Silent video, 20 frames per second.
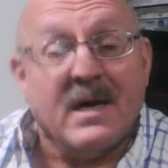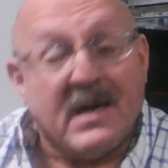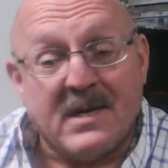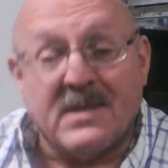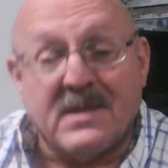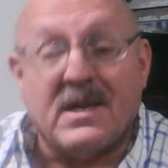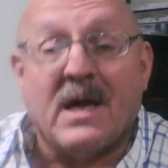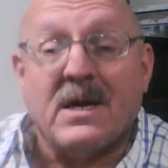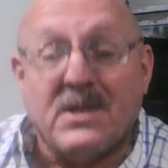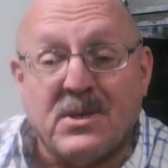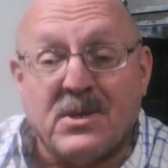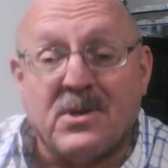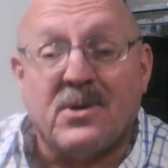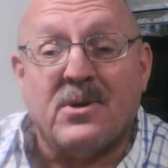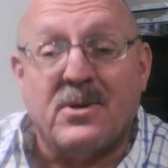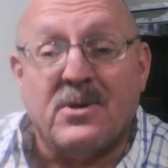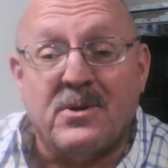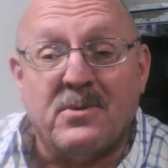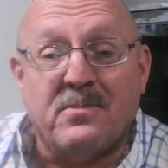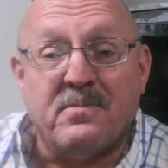Because I sure
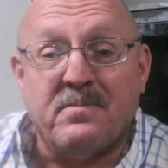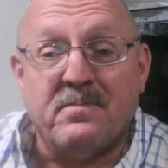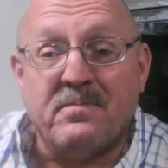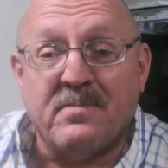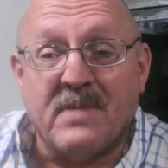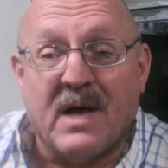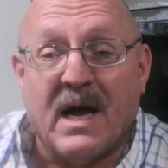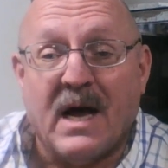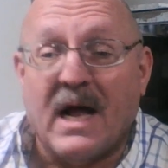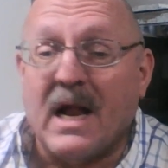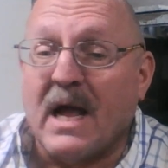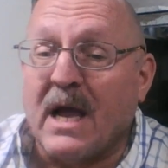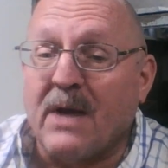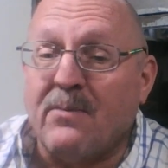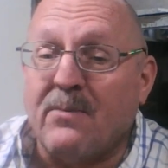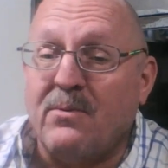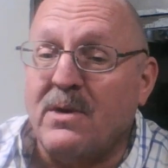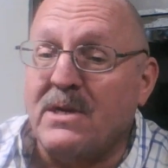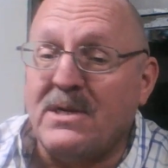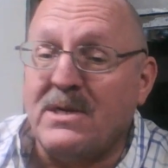do. I
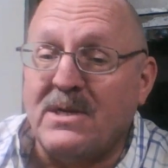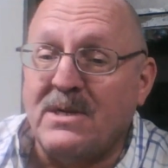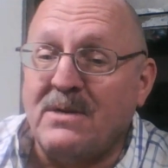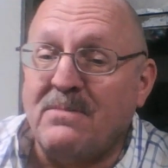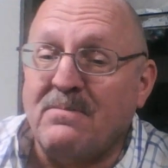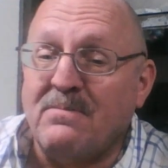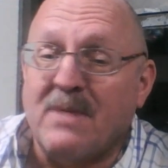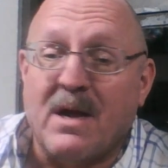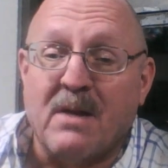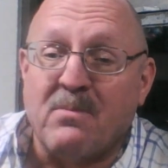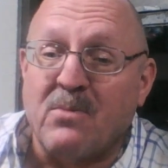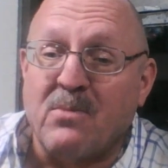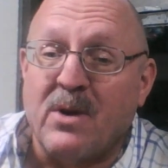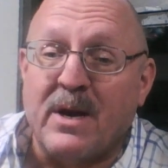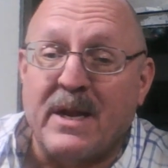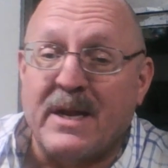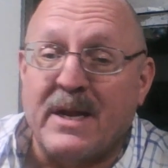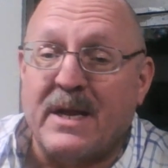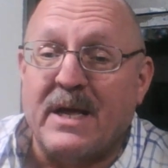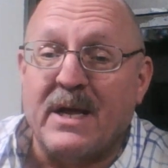like fishing. I'm
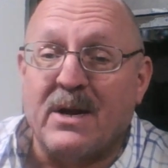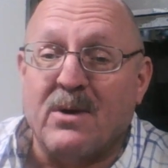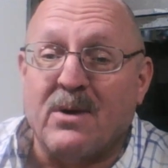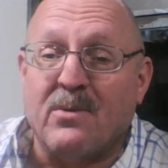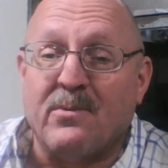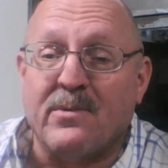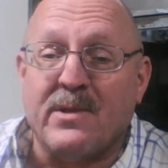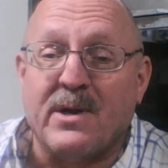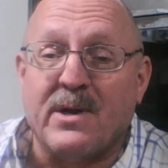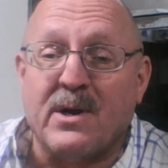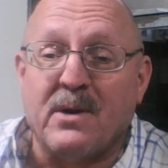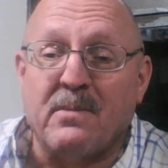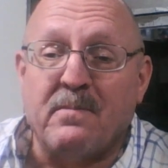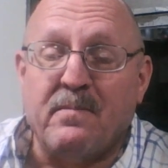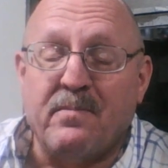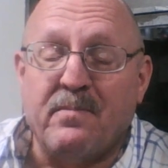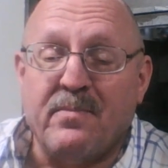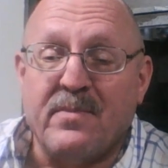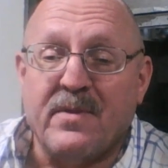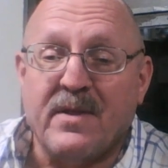ready to get over there.
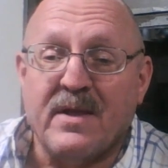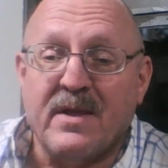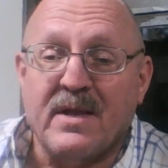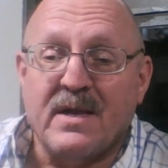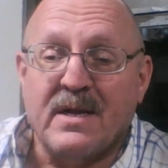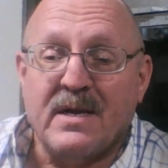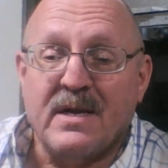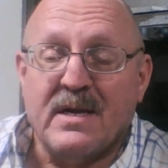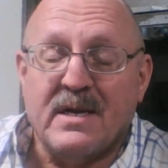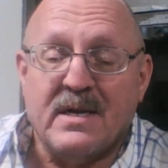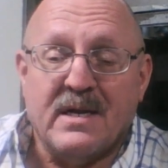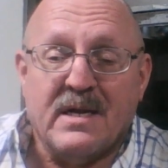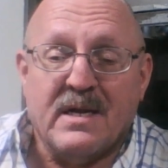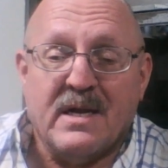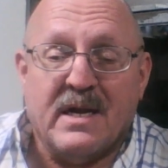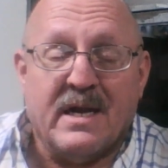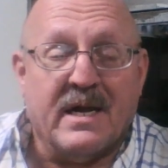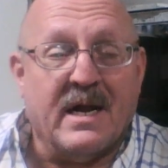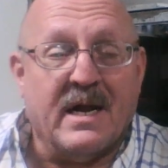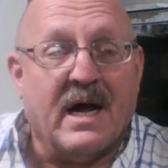
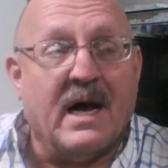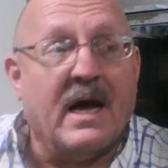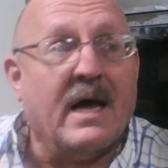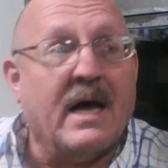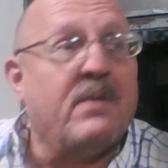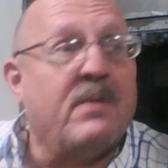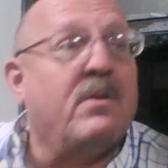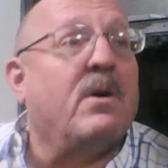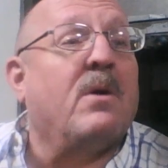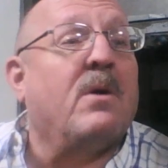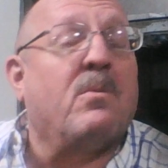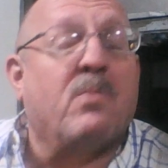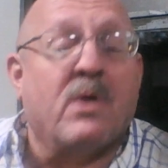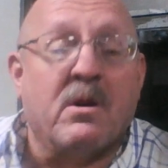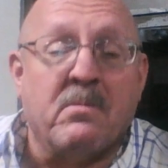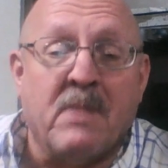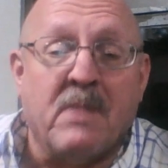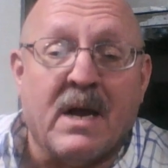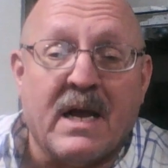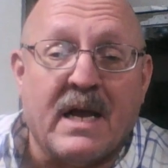And I had uh, one
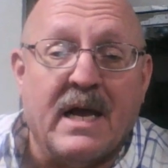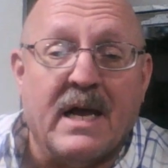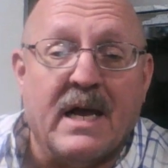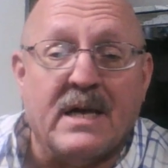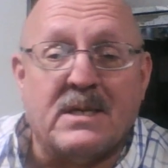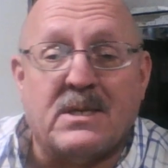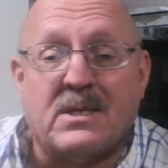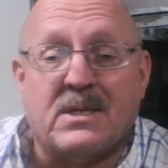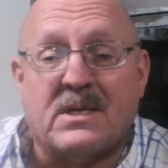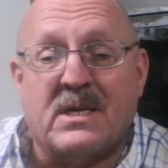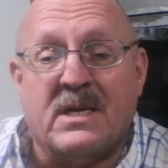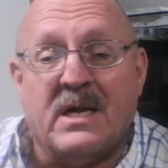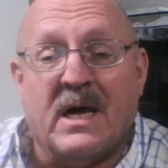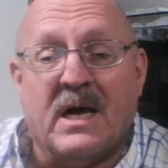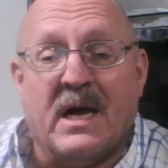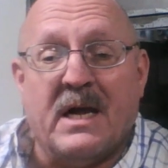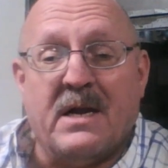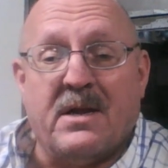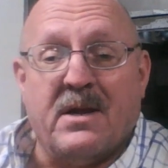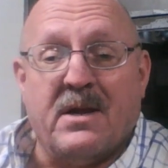of my guests
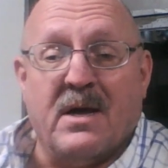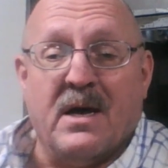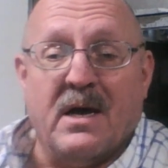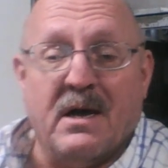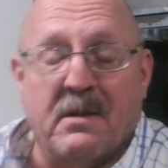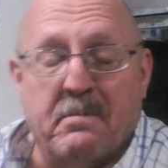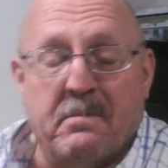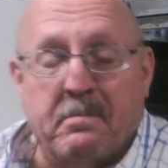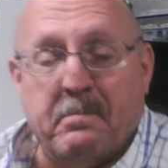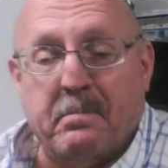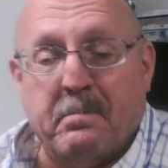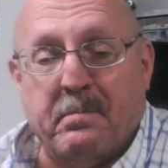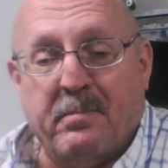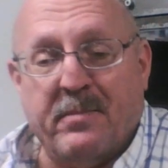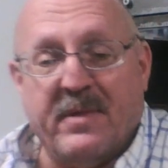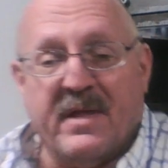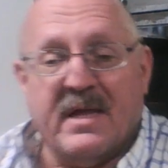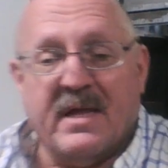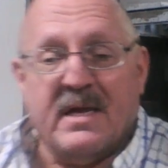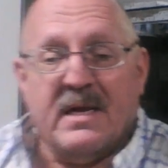tonight. Uh,
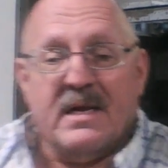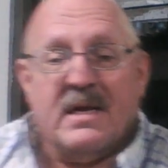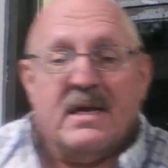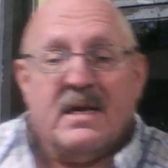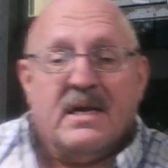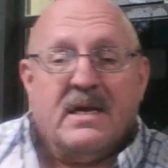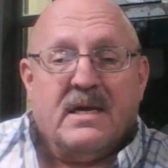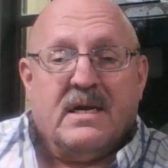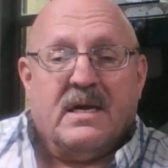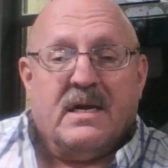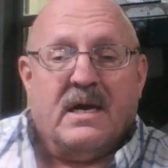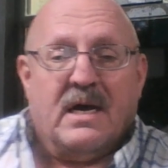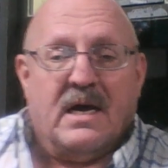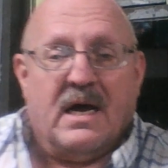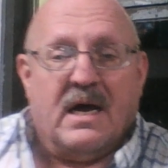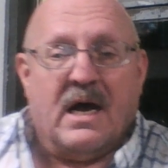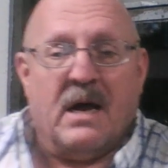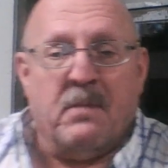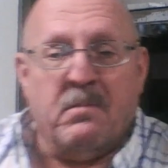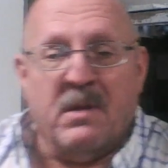uh,
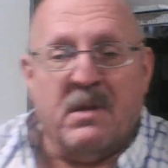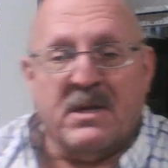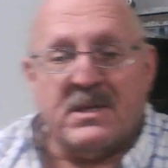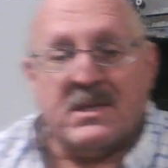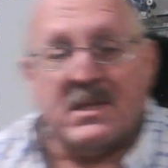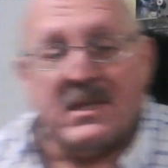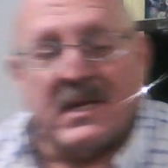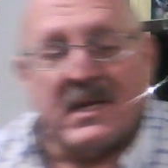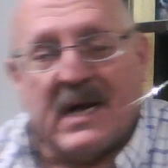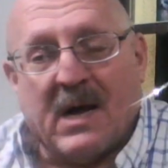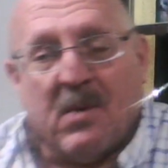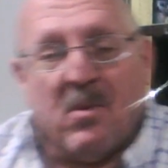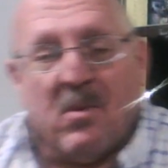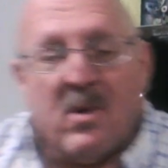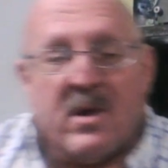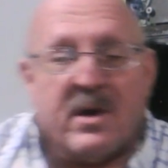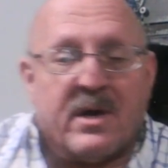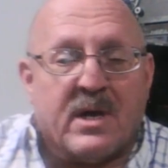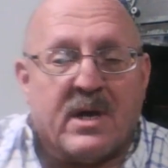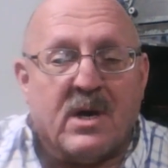I mentioned that I
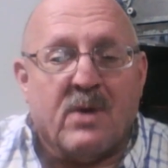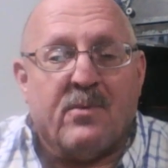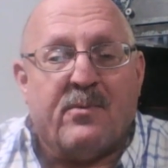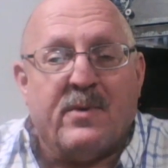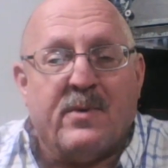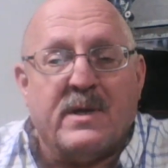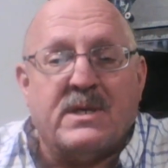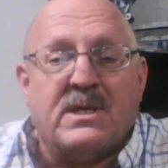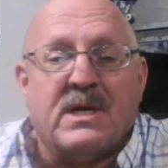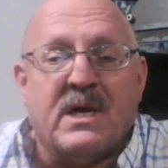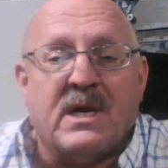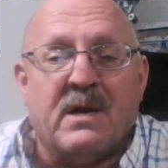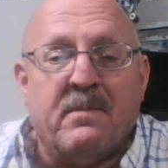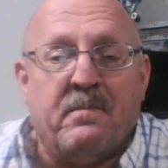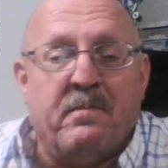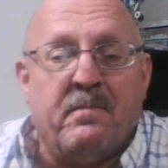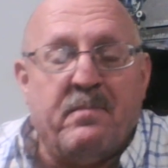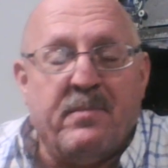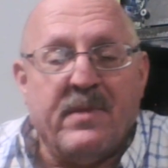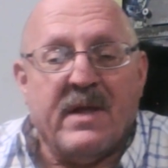wanted to go
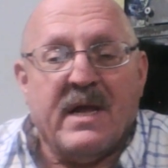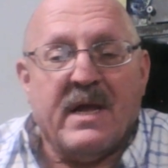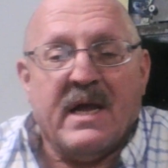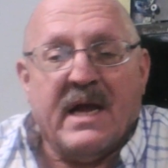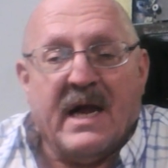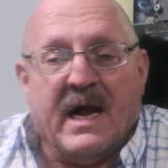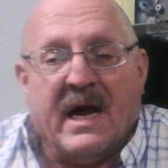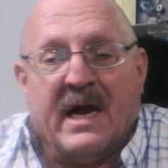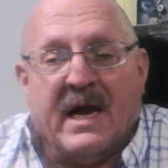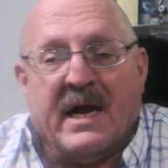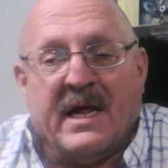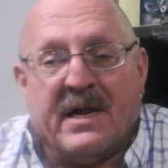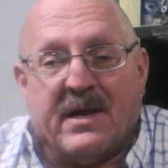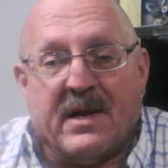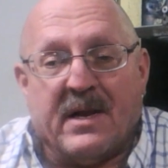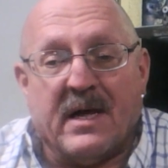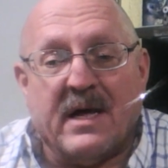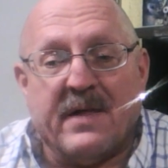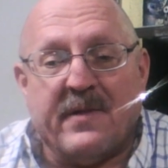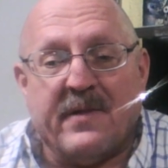fishing and
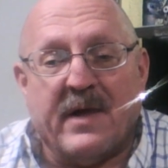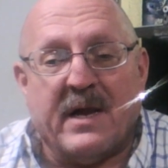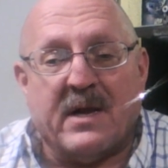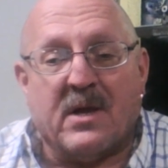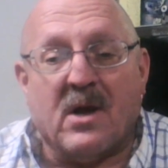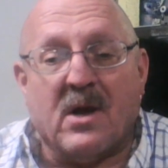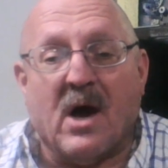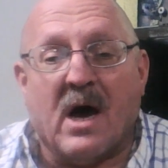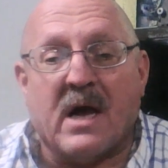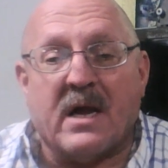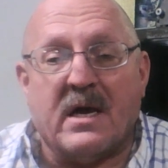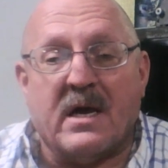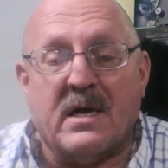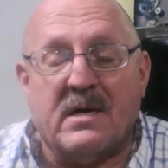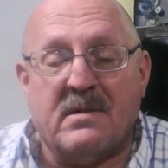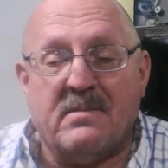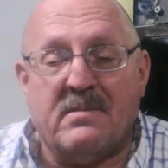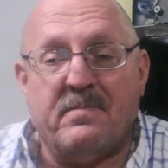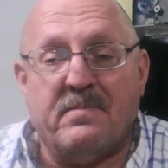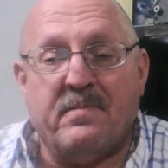that uh, they'd caught
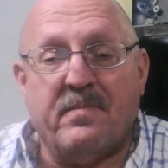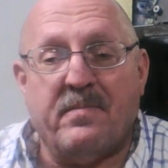a